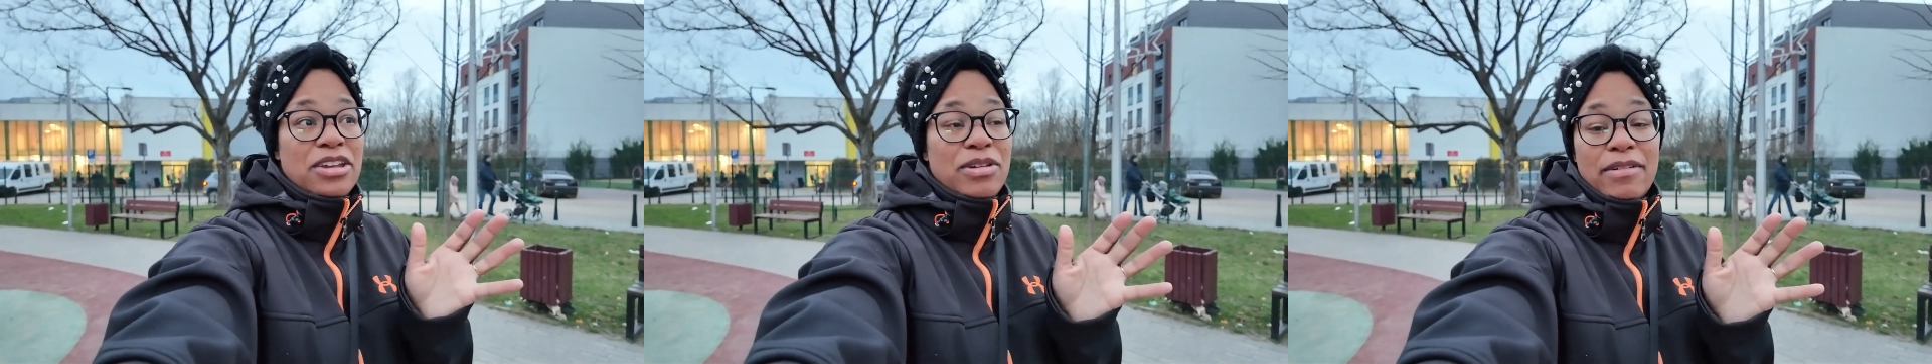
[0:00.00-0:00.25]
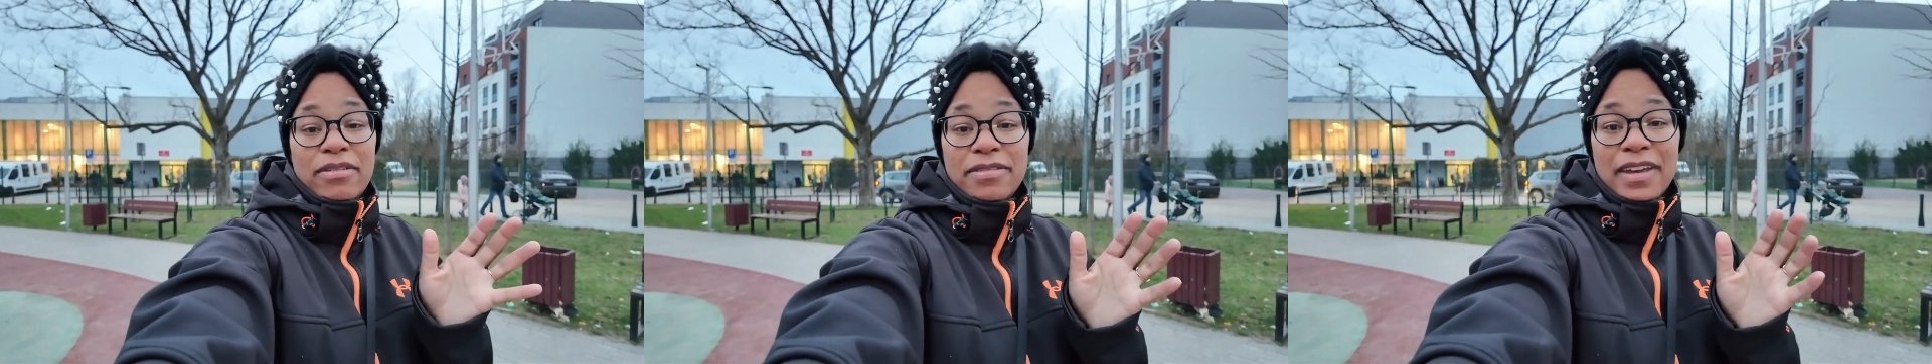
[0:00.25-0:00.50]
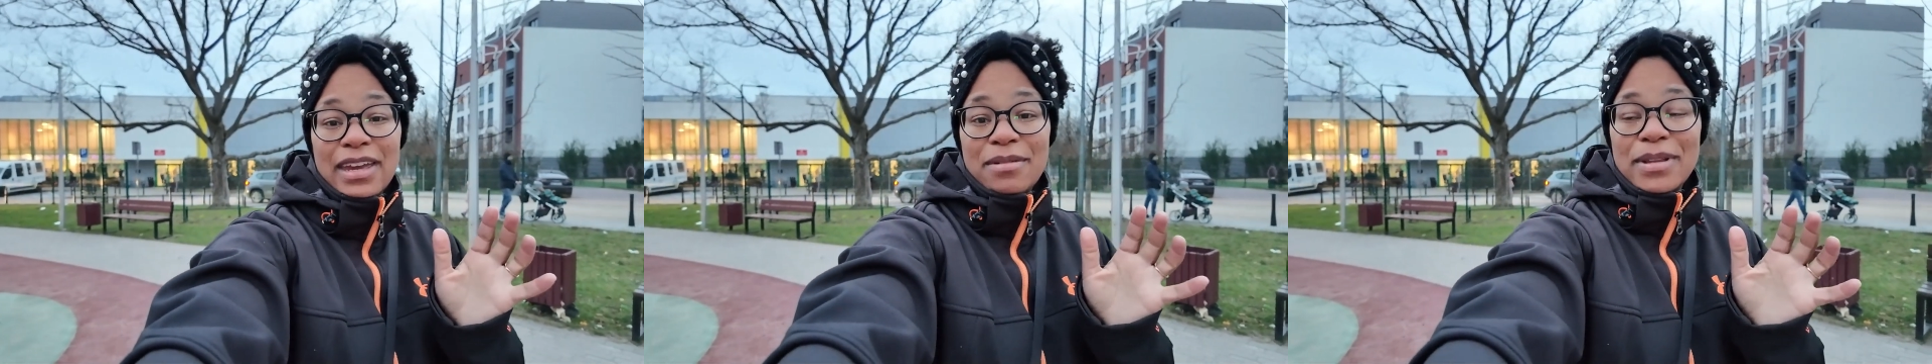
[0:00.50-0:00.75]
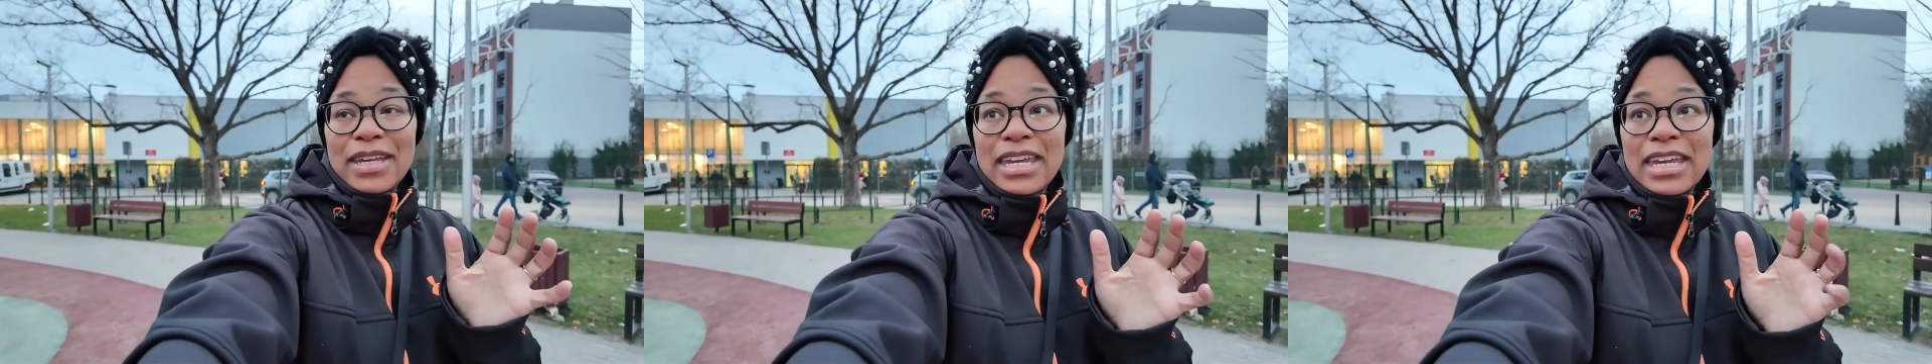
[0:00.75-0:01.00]
have a
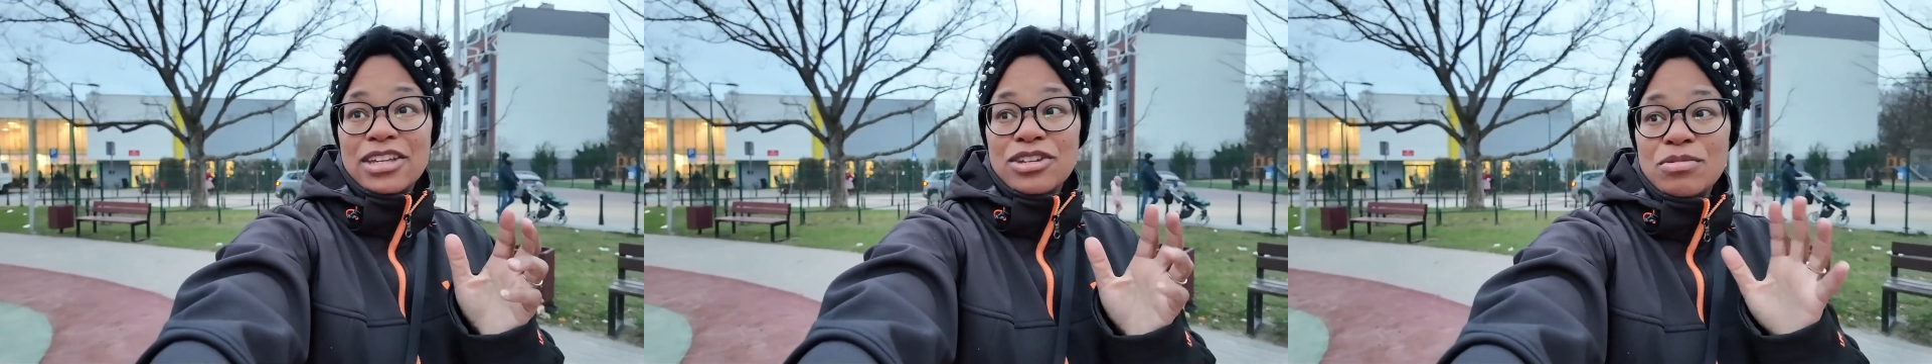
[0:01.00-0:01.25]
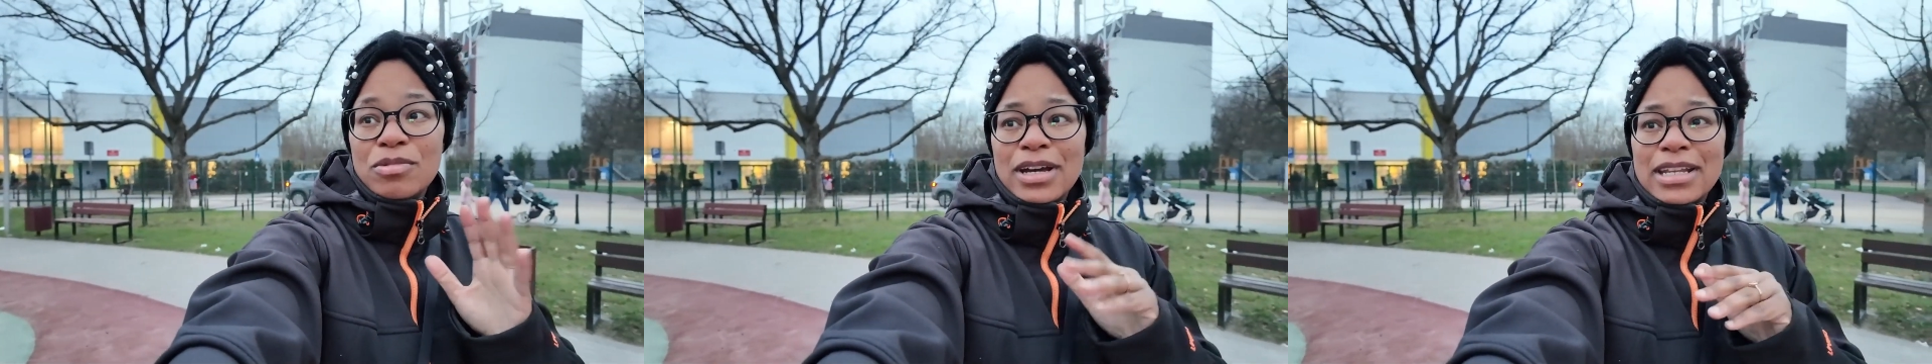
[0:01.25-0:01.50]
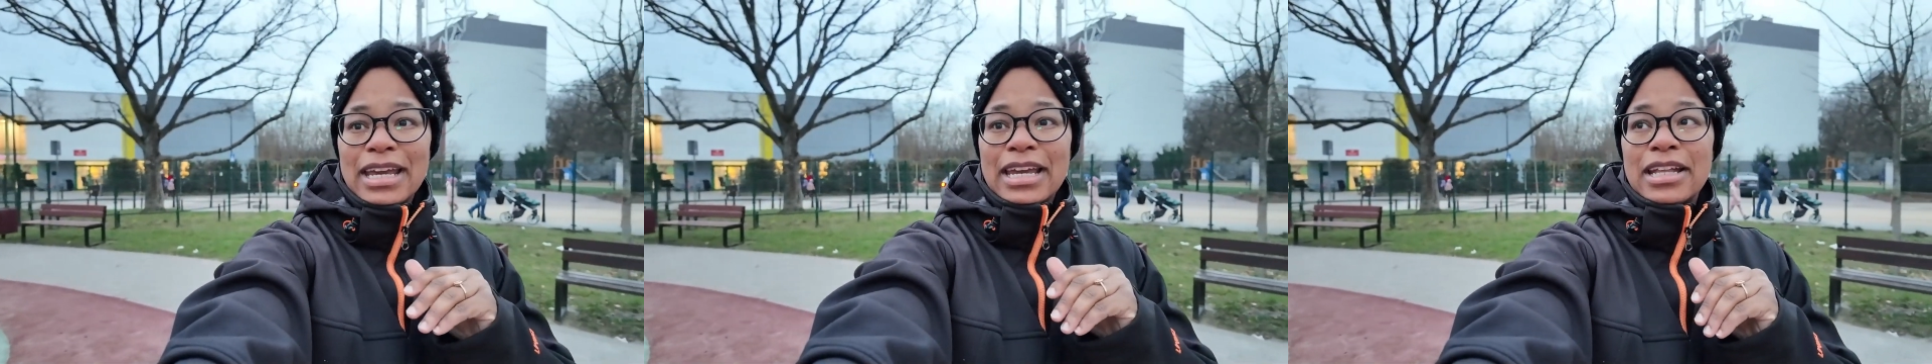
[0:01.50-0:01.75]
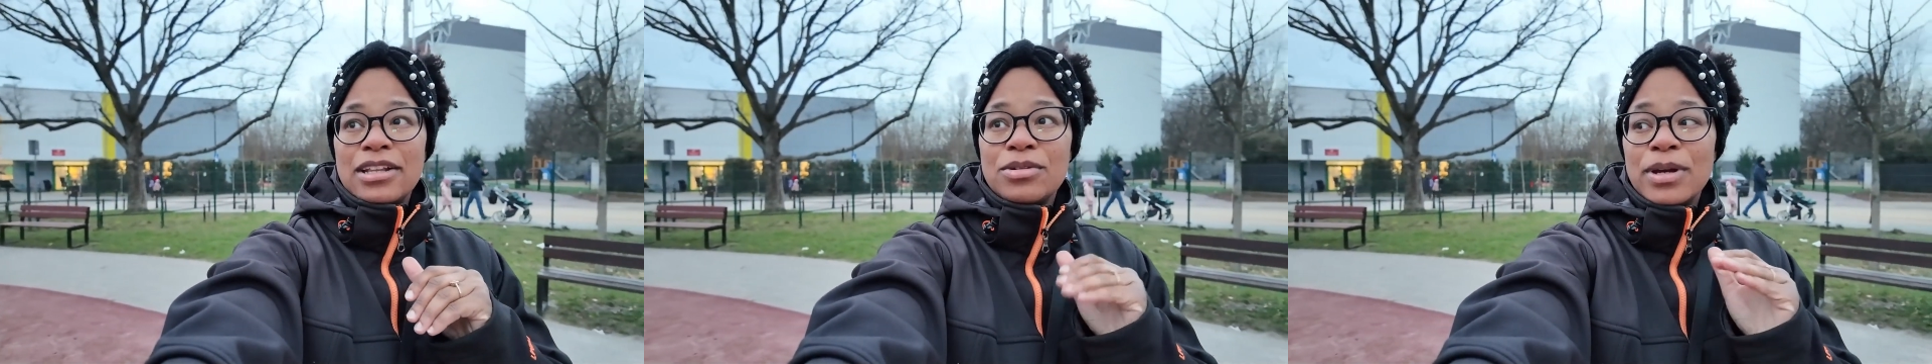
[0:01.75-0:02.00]
family and you want like
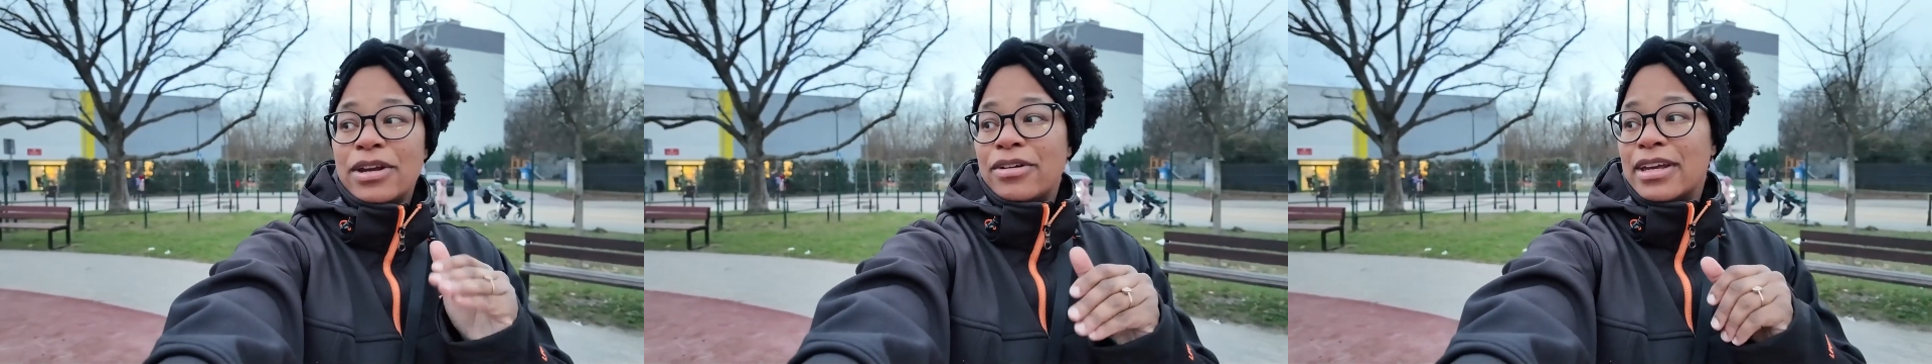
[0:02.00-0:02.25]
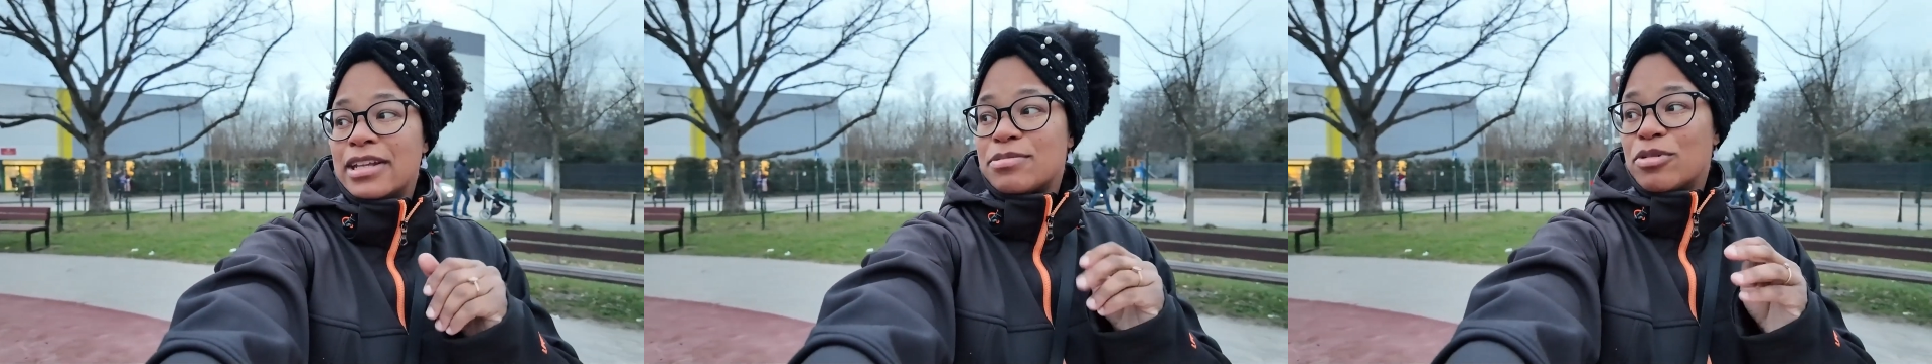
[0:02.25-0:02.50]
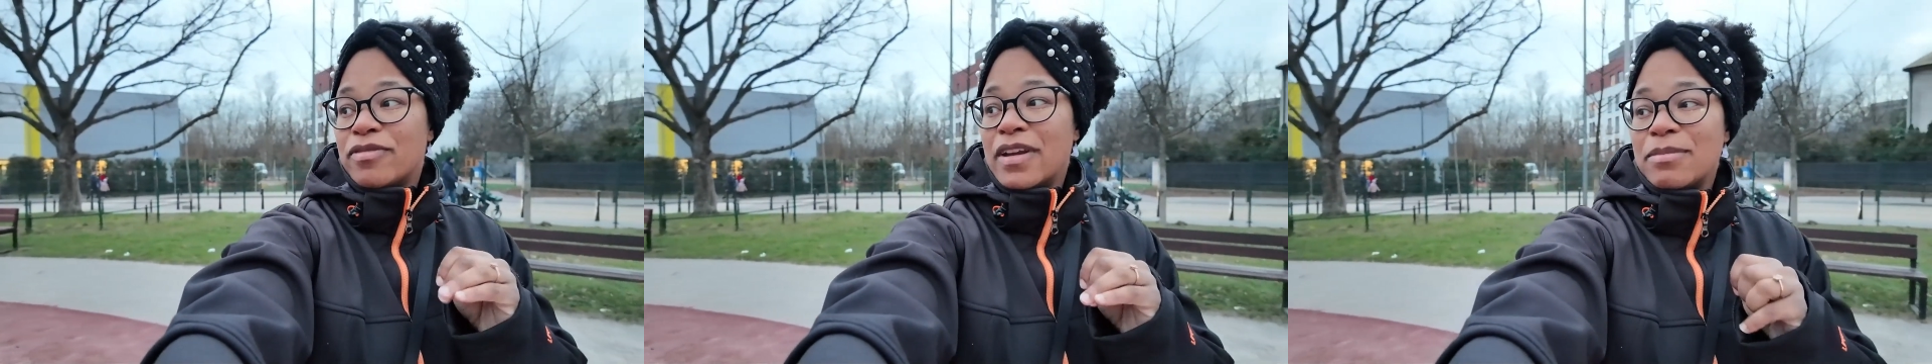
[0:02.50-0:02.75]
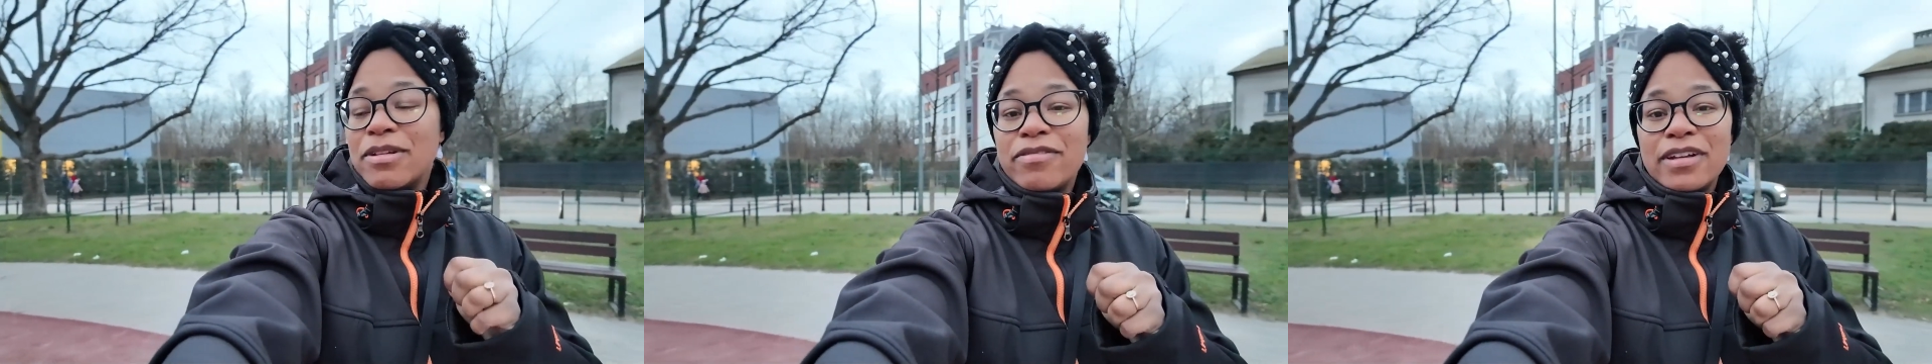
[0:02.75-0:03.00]
a little area that's more
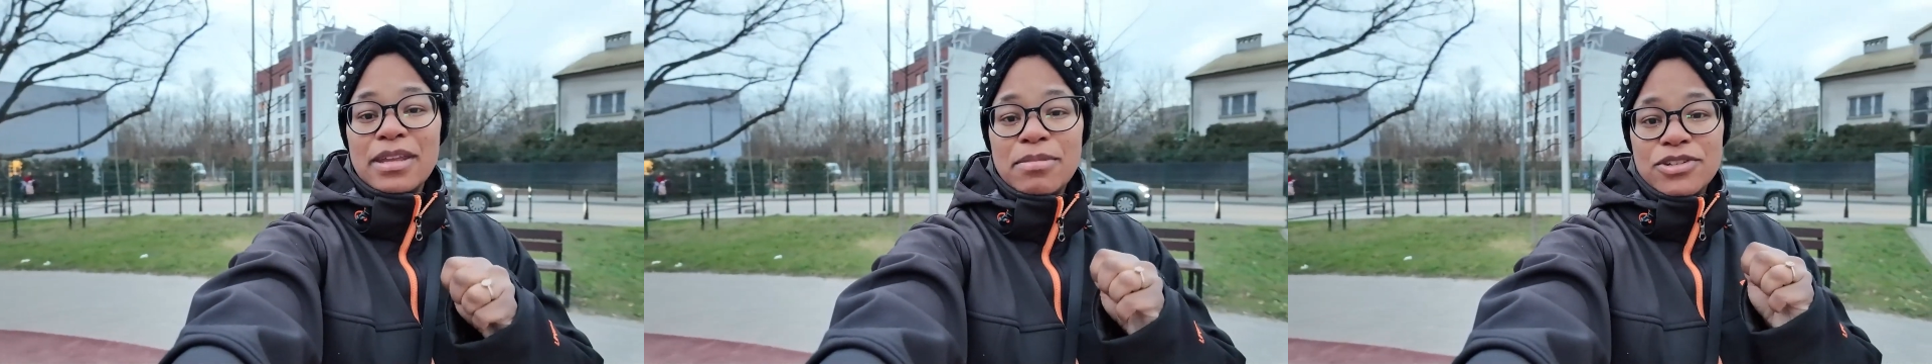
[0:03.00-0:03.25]
family friendly,